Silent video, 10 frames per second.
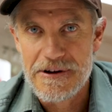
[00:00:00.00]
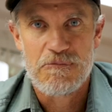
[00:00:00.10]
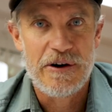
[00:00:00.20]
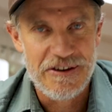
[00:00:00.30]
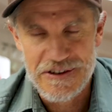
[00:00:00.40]

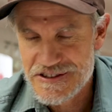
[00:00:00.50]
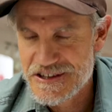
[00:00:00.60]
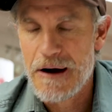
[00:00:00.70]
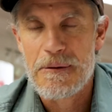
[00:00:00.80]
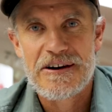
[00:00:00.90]
And when you
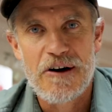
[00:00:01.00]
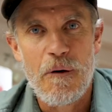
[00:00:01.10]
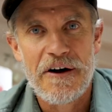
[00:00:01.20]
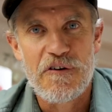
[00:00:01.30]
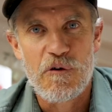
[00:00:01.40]

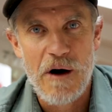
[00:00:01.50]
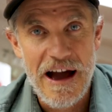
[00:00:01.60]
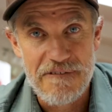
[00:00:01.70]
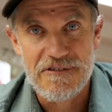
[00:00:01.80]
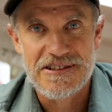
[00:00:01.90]
go under a
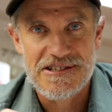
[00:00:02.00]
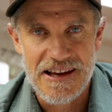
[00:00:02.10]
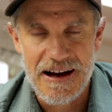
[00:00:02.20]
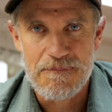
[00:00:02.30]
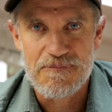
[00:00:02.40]
wave, it's
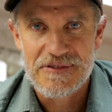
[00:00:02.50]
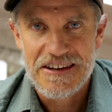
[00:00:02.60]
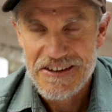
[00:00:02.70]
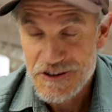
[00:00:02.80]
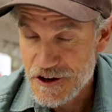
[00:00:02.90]

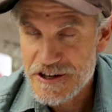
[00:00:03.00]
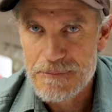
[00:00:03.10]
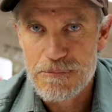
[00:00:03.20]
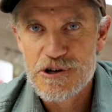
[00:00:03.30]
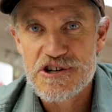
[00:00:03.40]
you
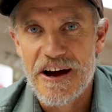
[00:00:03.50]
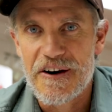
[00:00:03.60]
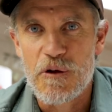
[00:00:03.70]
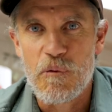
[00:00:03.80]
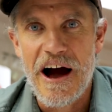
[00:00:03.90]
can push it
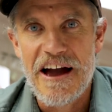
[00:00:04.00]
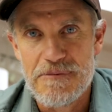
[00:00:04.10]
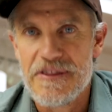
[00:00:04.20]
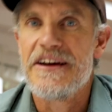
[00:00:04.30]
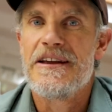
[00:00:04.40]
under the wave,
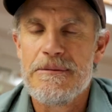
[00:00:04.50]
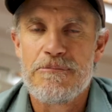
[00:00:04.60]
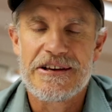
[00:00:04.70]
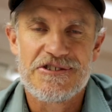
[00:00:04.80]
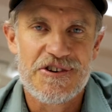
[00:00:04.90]
but then it
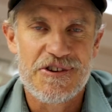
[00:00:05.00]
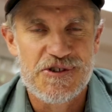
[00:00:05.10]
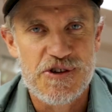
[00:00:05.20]
brings you to the